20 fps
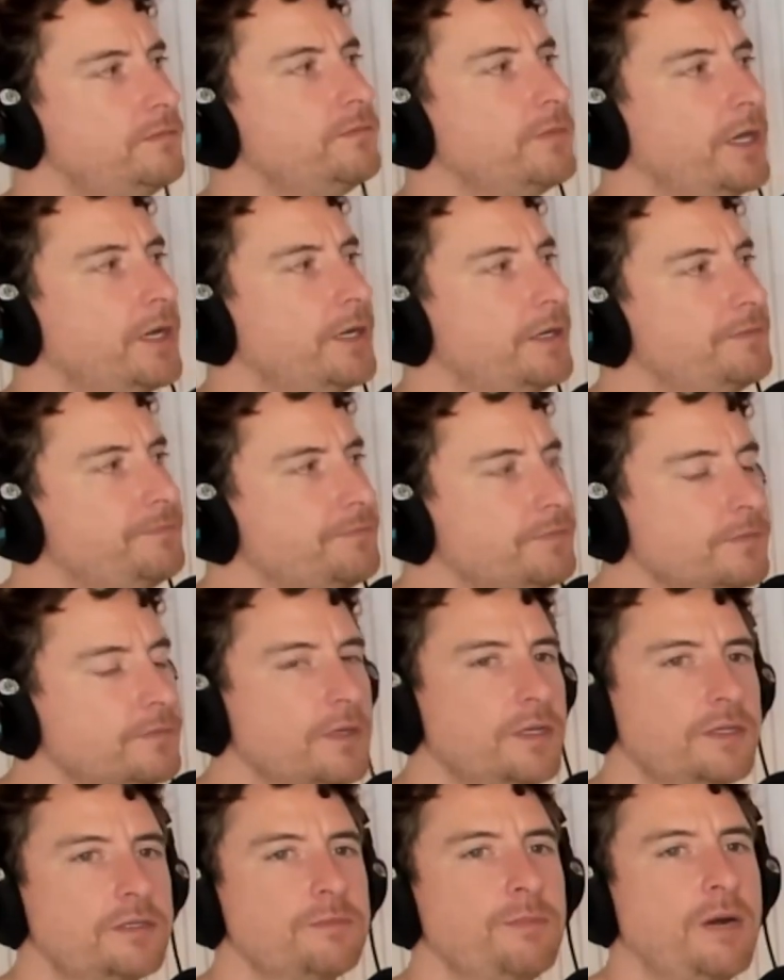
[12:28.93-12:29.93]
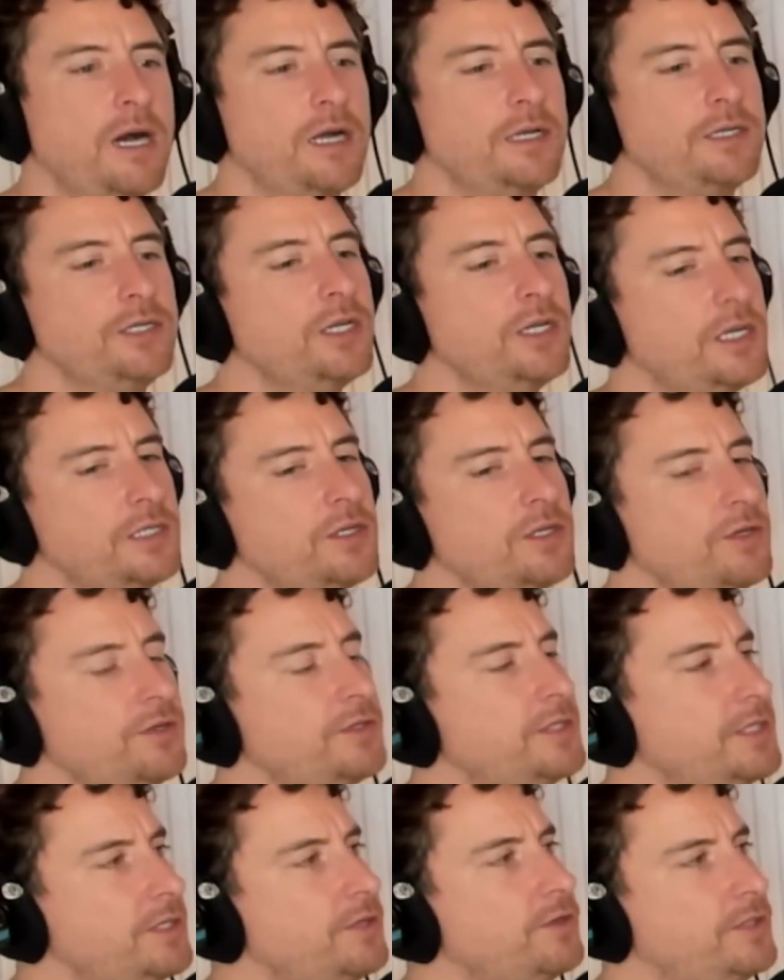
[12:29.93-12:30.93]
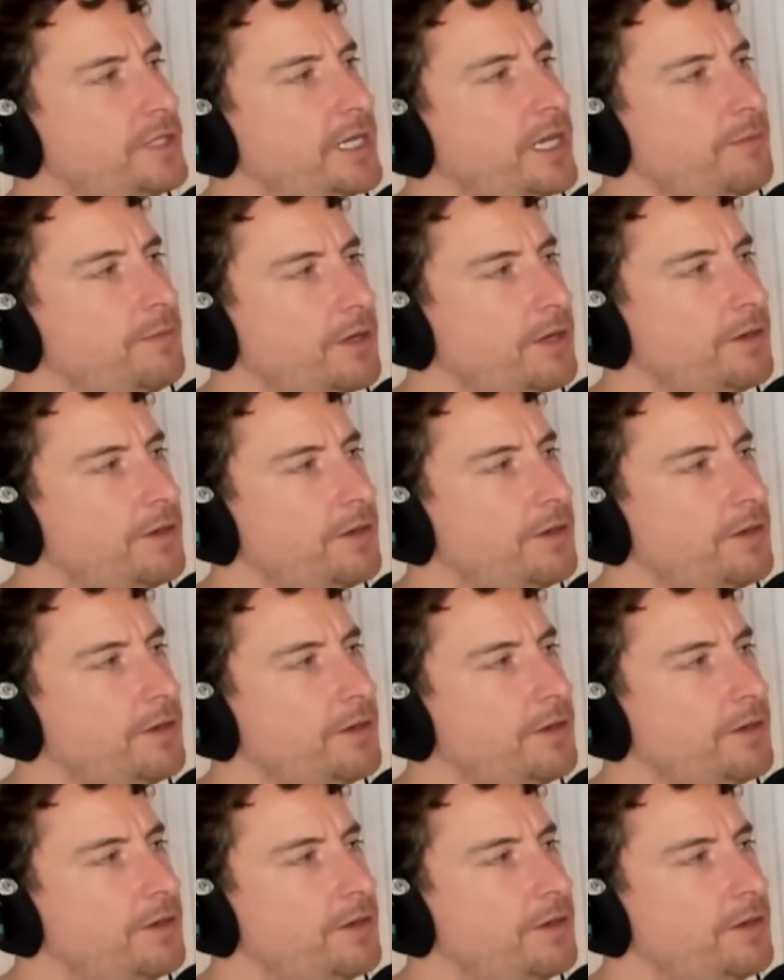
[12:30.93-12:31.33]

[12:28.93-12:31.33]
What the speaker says: Yeah. Smart. You guys have got a good team going.